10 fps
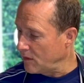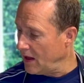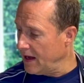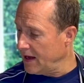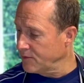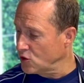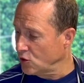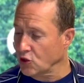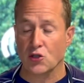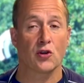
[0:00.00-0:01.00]
So I'm
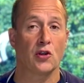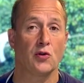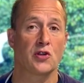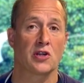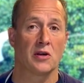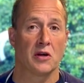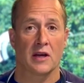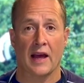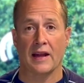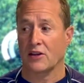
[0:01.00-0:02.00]
just going to use
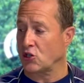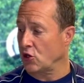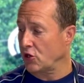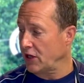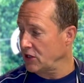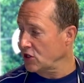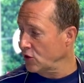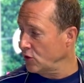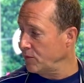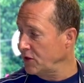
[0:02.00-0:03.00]
canned sardines, and I'm
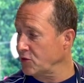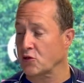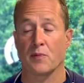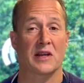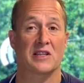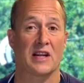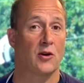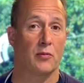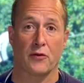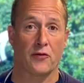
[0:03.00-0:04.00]
going to be just mixing that up
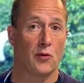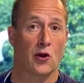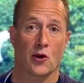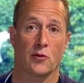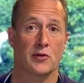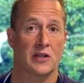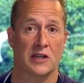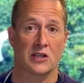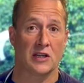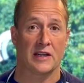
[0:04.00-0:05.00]
with a few herbs and
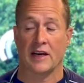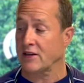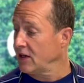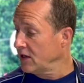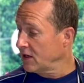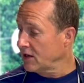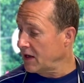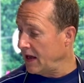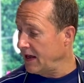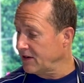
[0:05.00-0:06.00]
things like that.
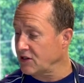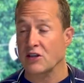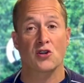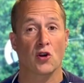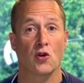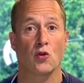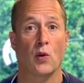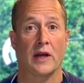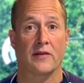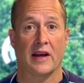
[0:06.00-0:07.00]
And these are a good way
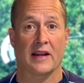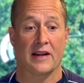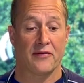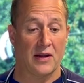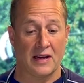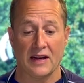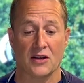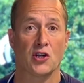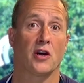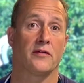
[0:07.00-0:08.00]
of getting a little
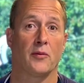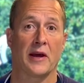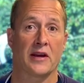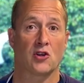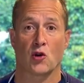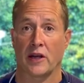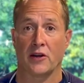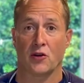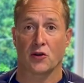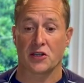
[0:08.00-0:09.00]
shot of omega-3 into
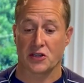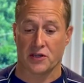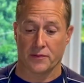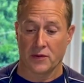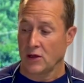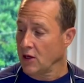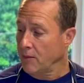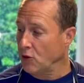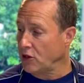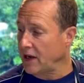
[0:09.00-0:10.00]
your system.
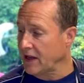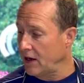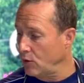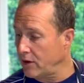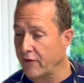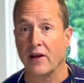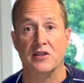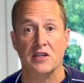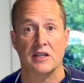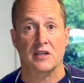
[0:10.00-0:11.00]
But anyhow, the flax
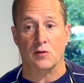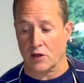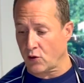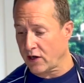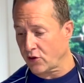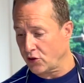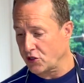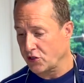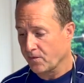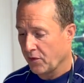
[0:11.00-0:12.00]
seeds, the
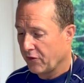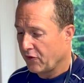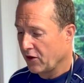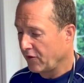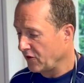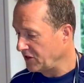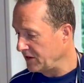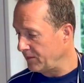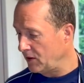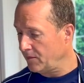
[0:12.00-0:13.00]
crackers, very, very
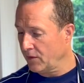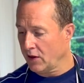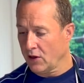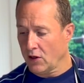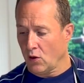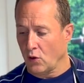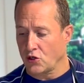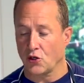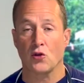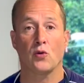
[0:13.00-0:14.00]
simple. What
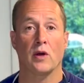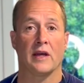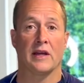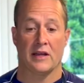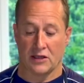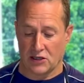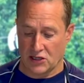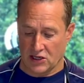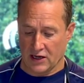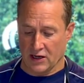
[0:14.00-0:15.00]
you do
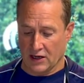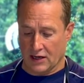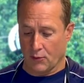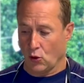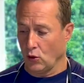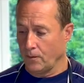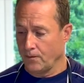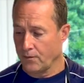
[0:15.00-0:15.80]
is, in a little bowl,